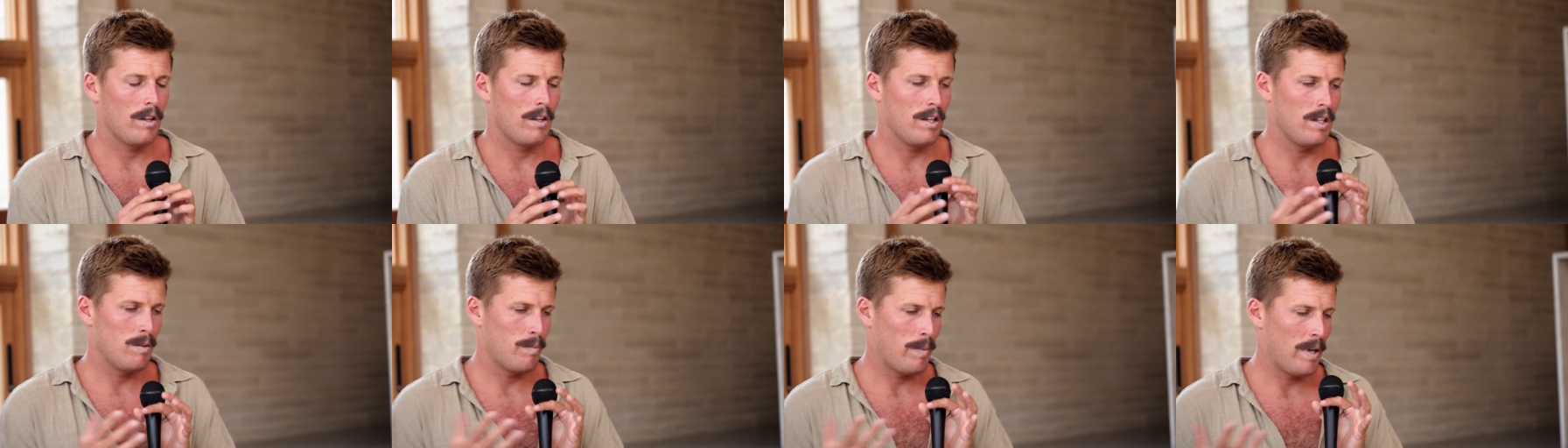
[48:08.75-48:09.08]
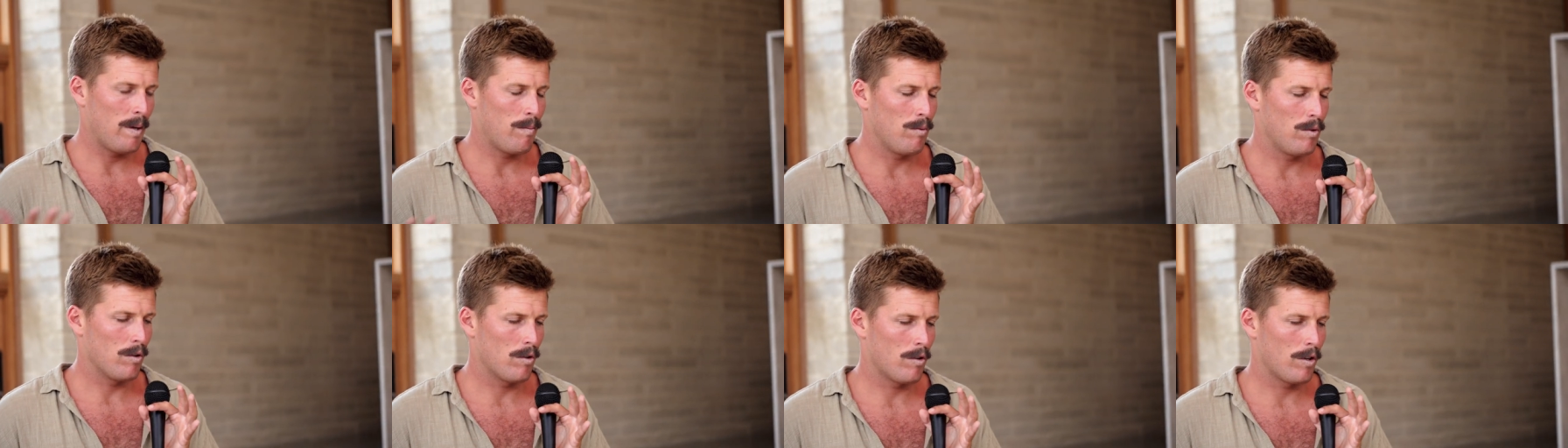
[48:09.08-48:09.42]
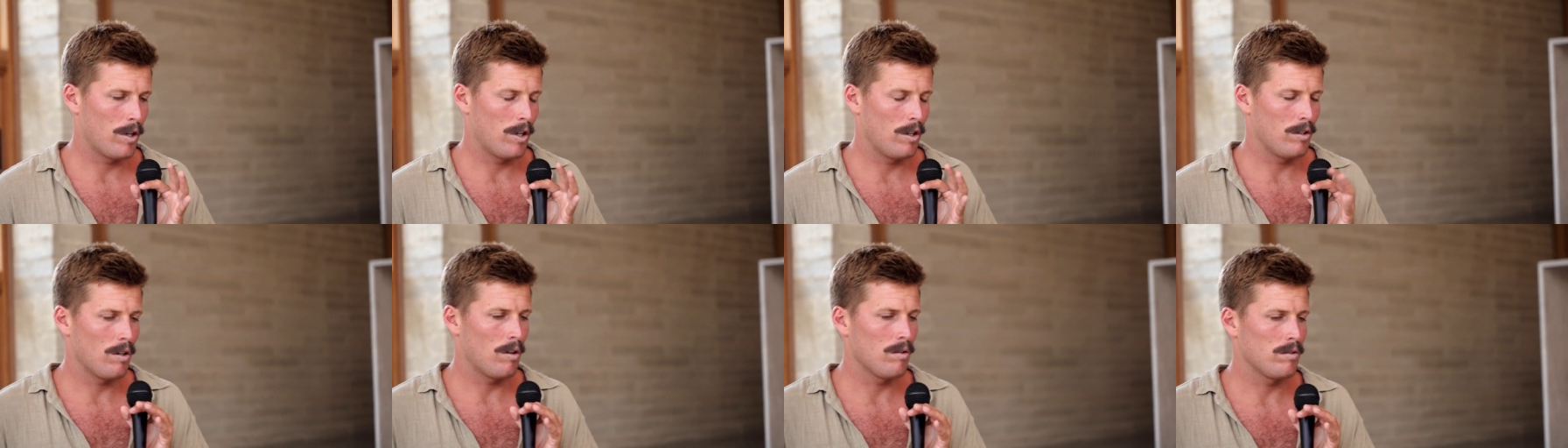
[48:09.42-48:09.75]
these people are
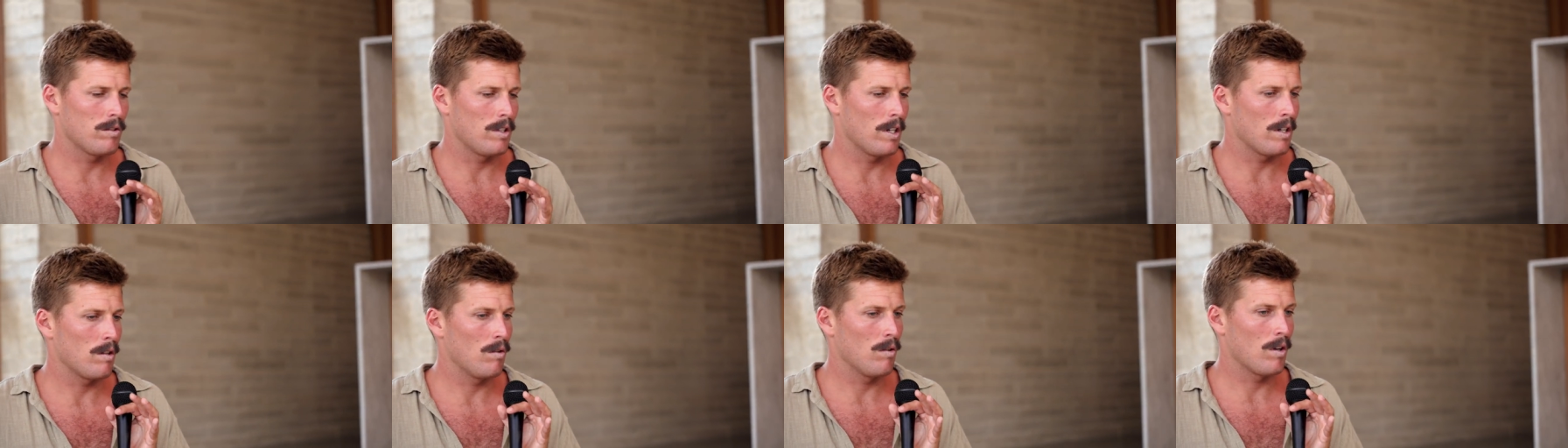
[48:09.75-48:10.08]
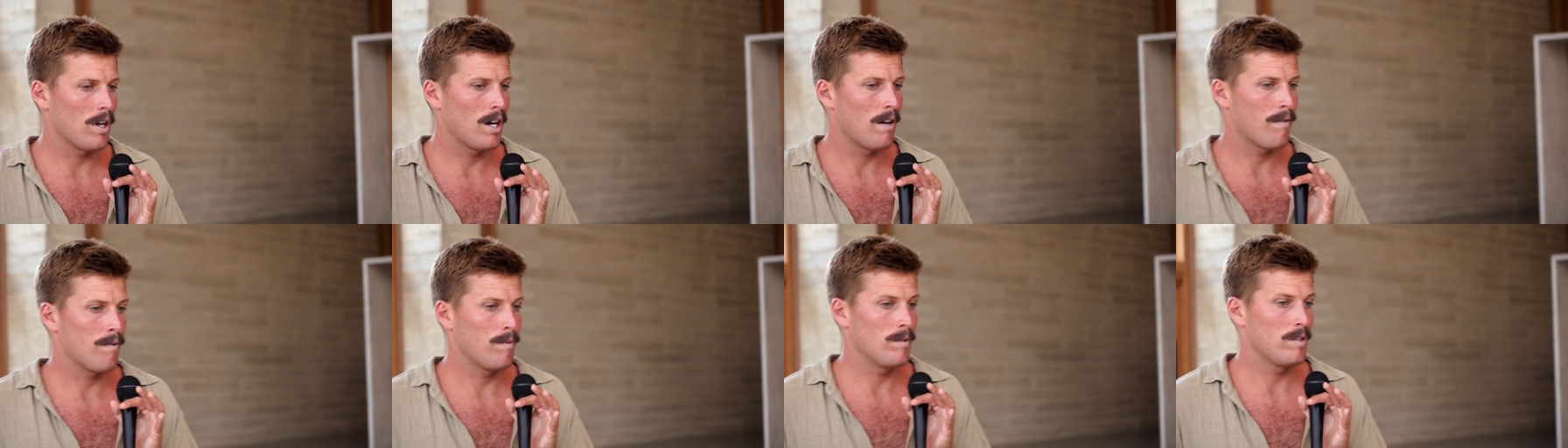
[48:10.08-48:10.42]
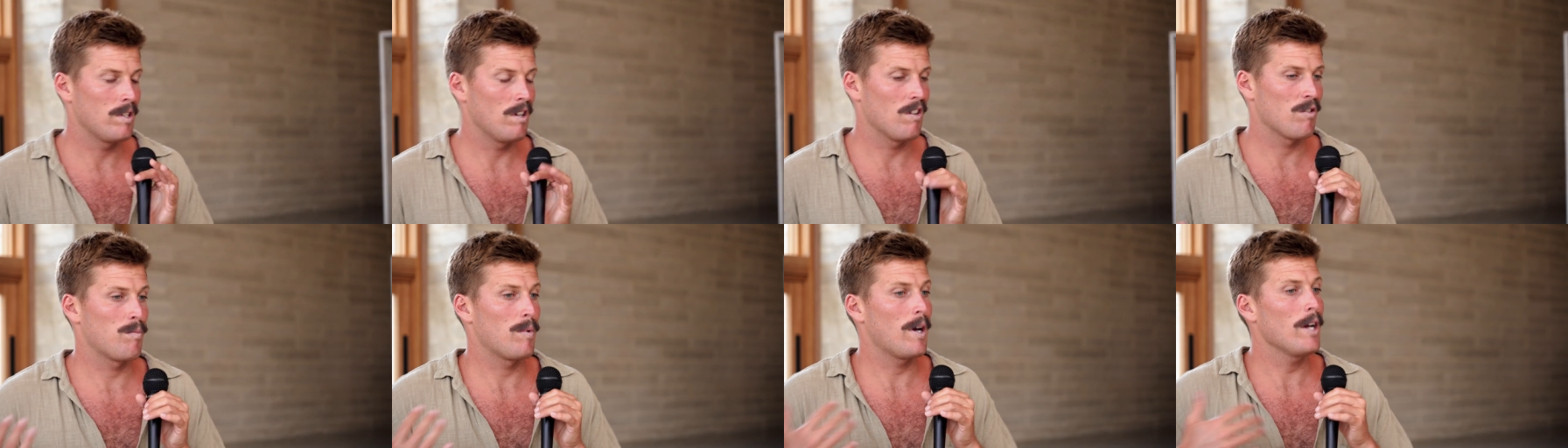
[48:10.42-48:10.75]
grown adults. They can look after
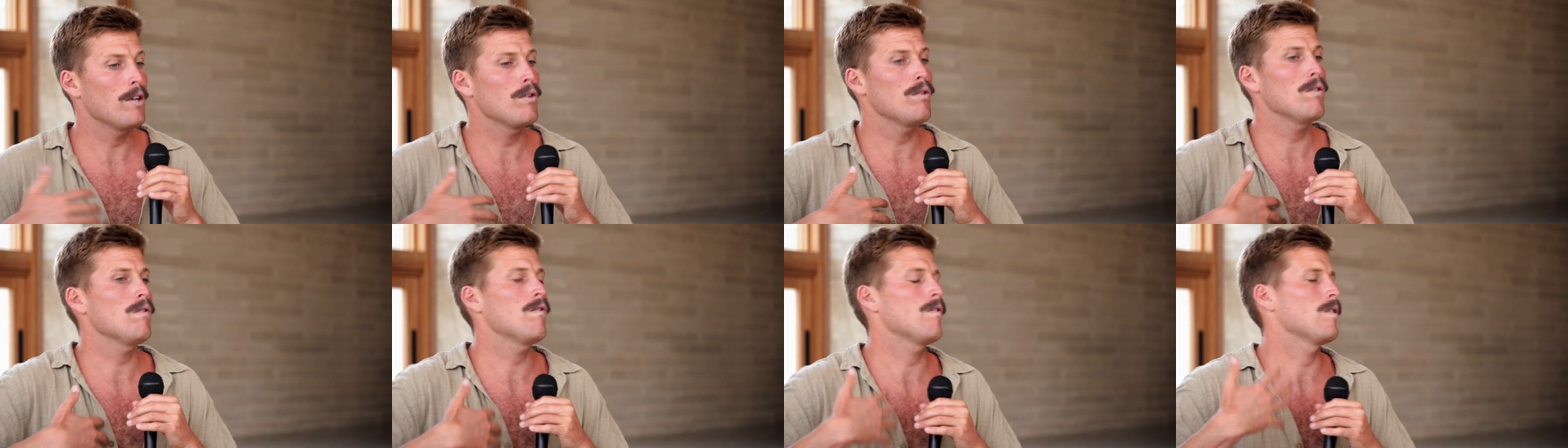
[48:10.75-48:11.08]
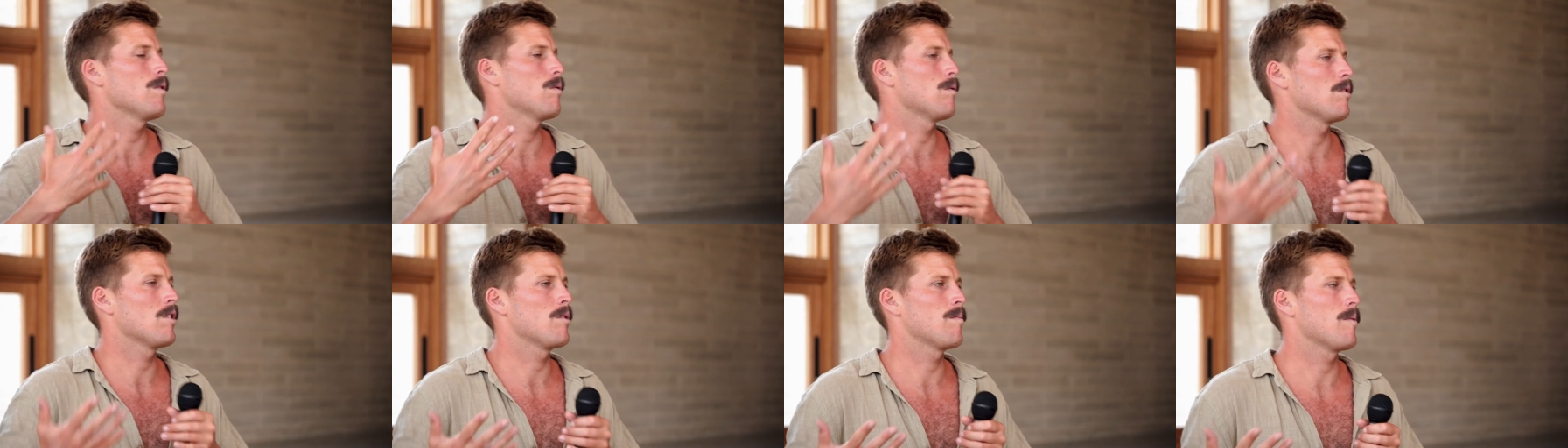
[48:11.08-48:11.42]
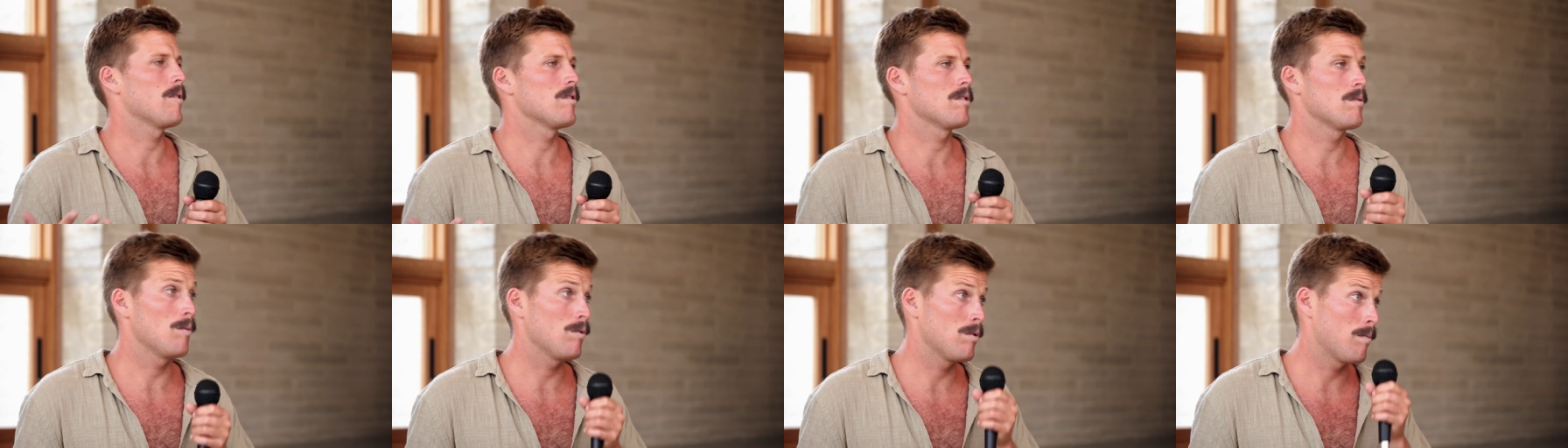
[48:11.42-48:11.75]
themselves. But I do feel
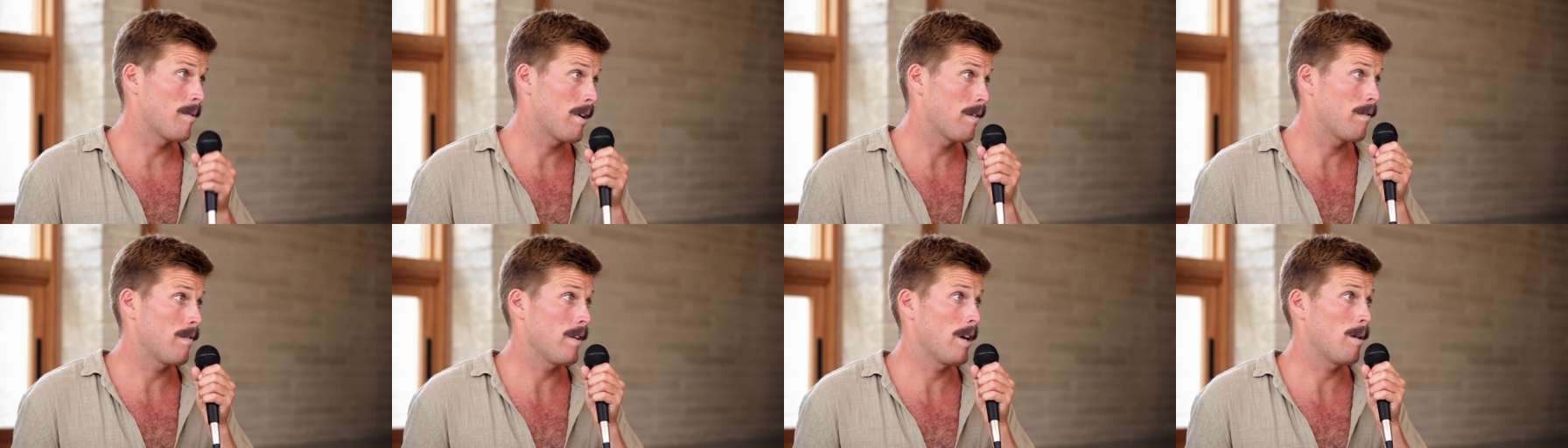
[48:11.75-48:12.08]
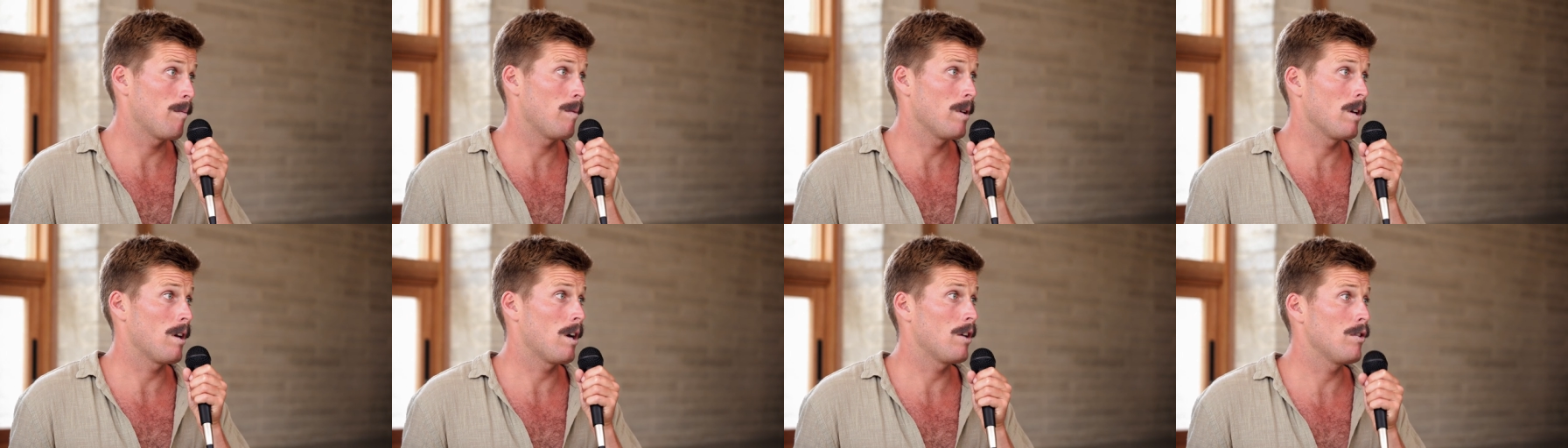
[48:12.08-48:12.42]
responsible to my family.